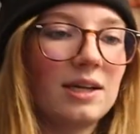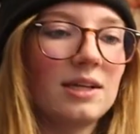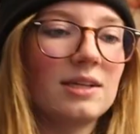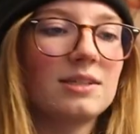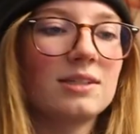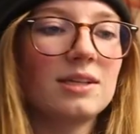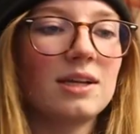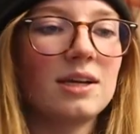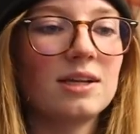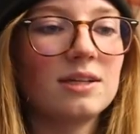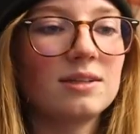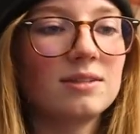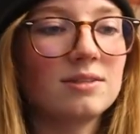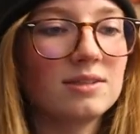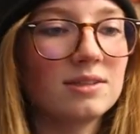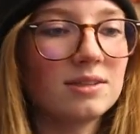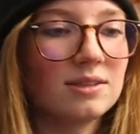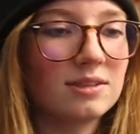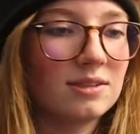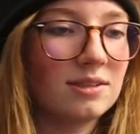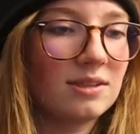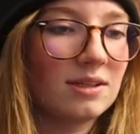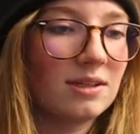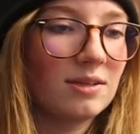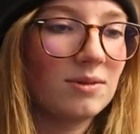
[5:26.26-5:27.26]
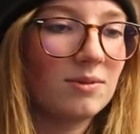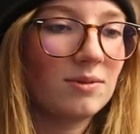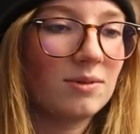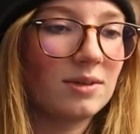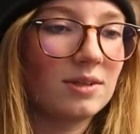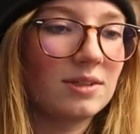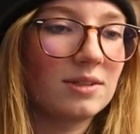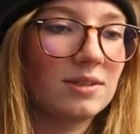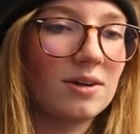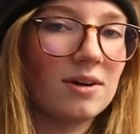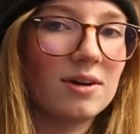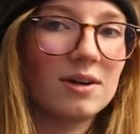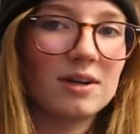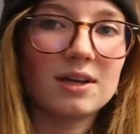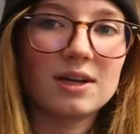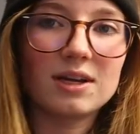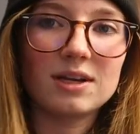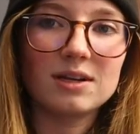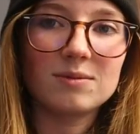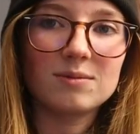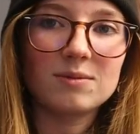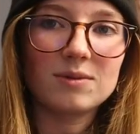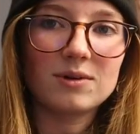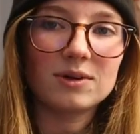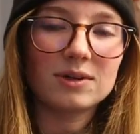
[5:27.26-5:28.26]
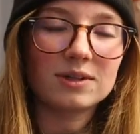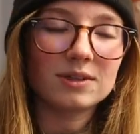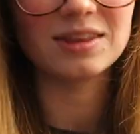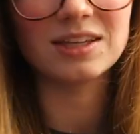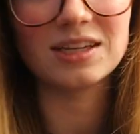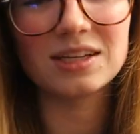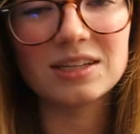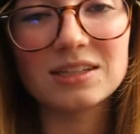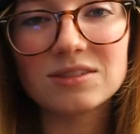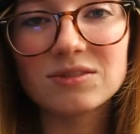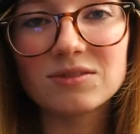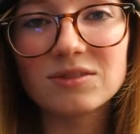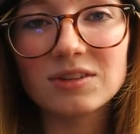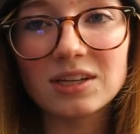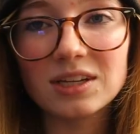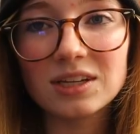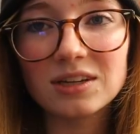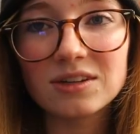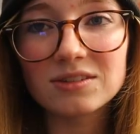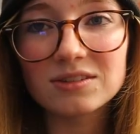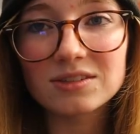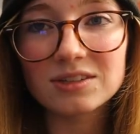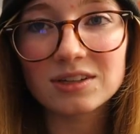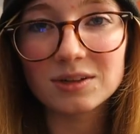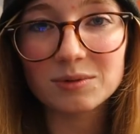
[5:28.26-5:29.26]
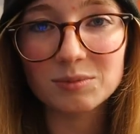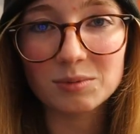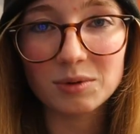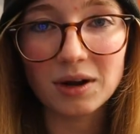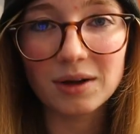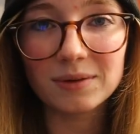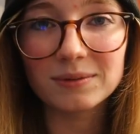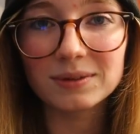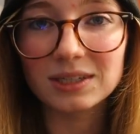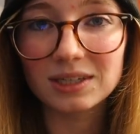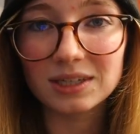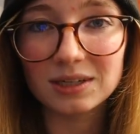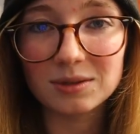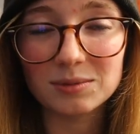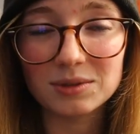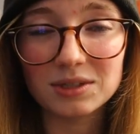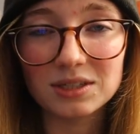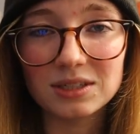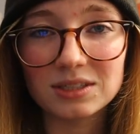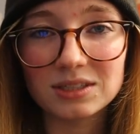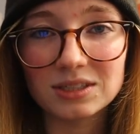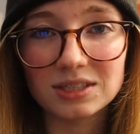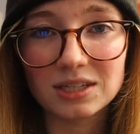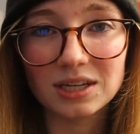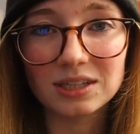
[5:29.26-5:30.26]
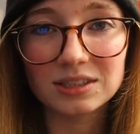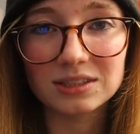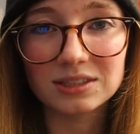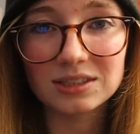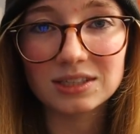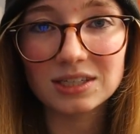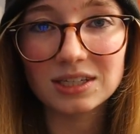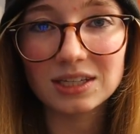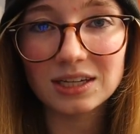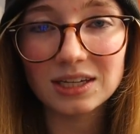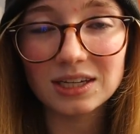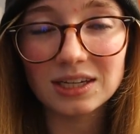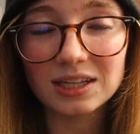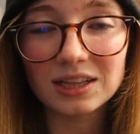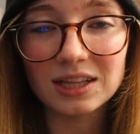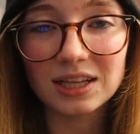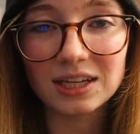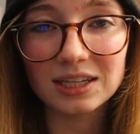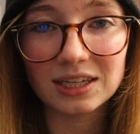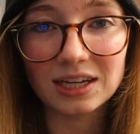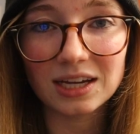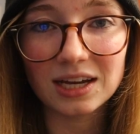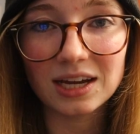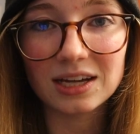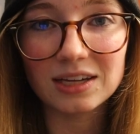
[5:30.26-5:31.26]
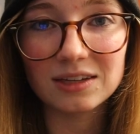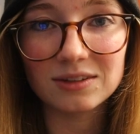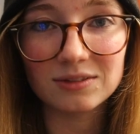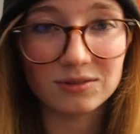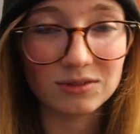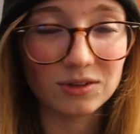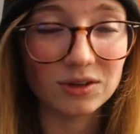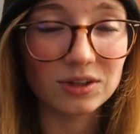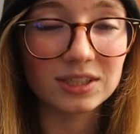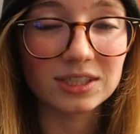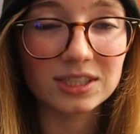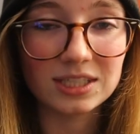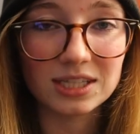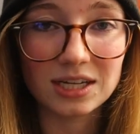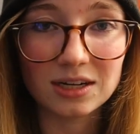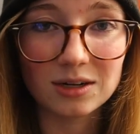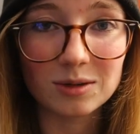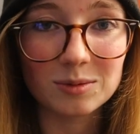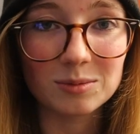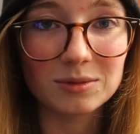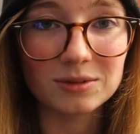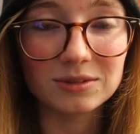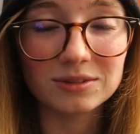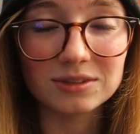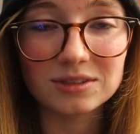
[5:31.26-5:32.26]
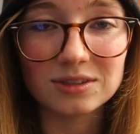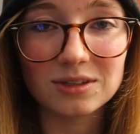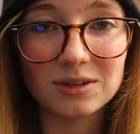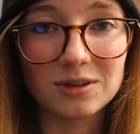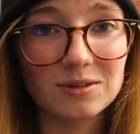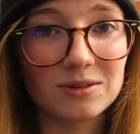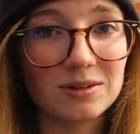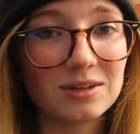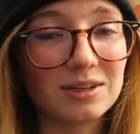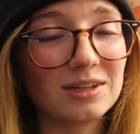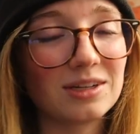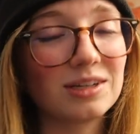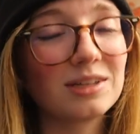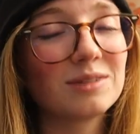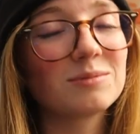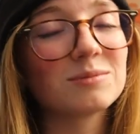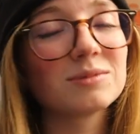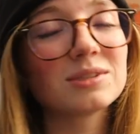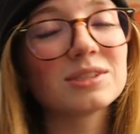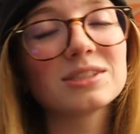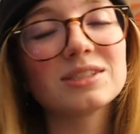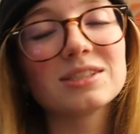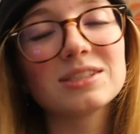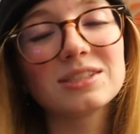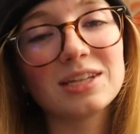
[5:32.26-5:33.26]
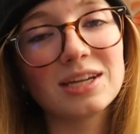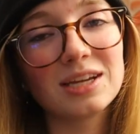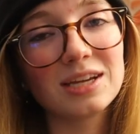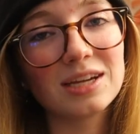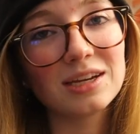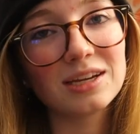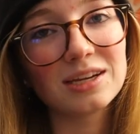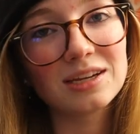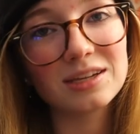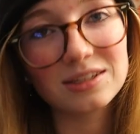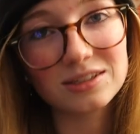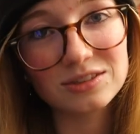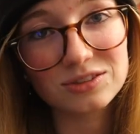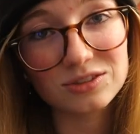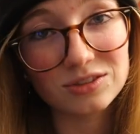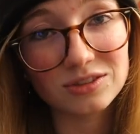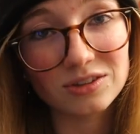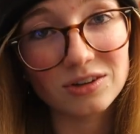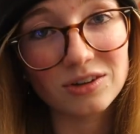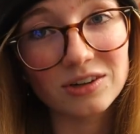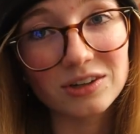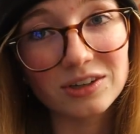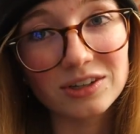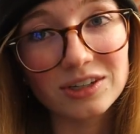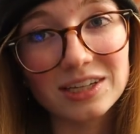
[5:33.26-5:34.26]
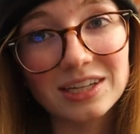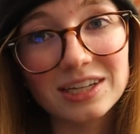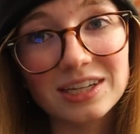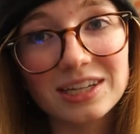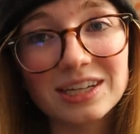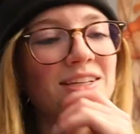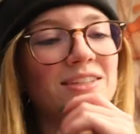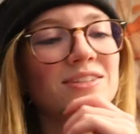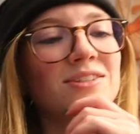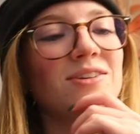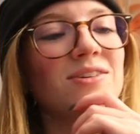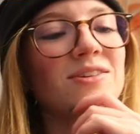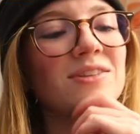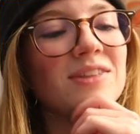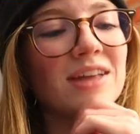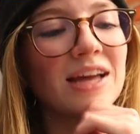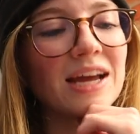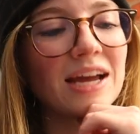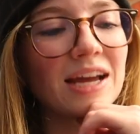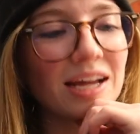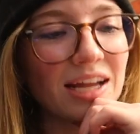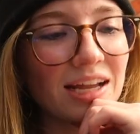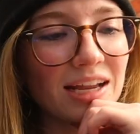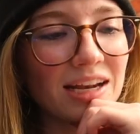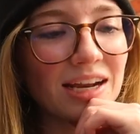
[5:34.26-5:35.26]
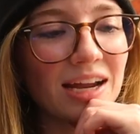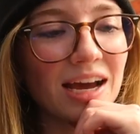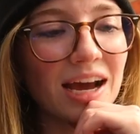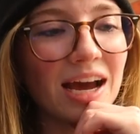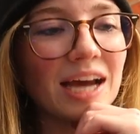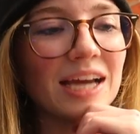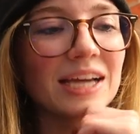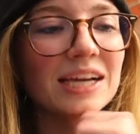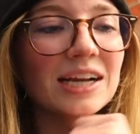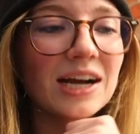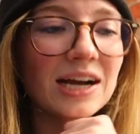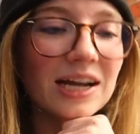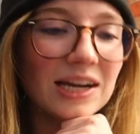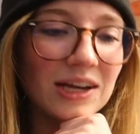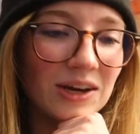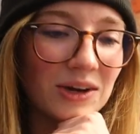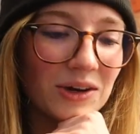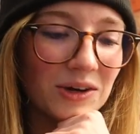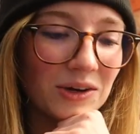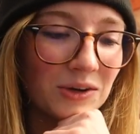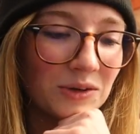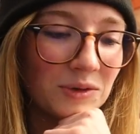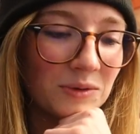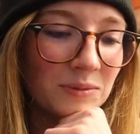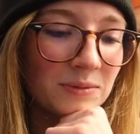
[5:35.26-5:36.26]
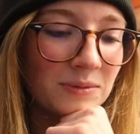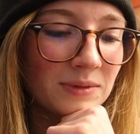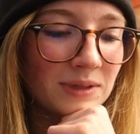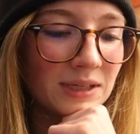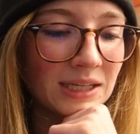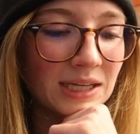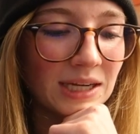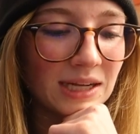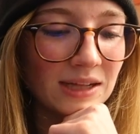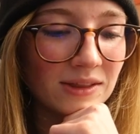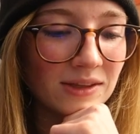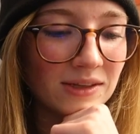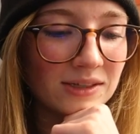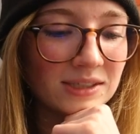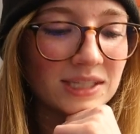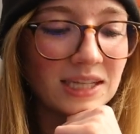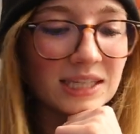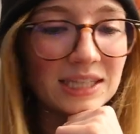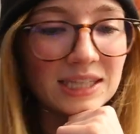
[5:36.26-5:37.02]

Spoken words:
Guess I just didn't want to talk anymore. These videos are probably going to be disgusting. Like, I look terrible. So I'm just saying sorry. So then I got home and I looked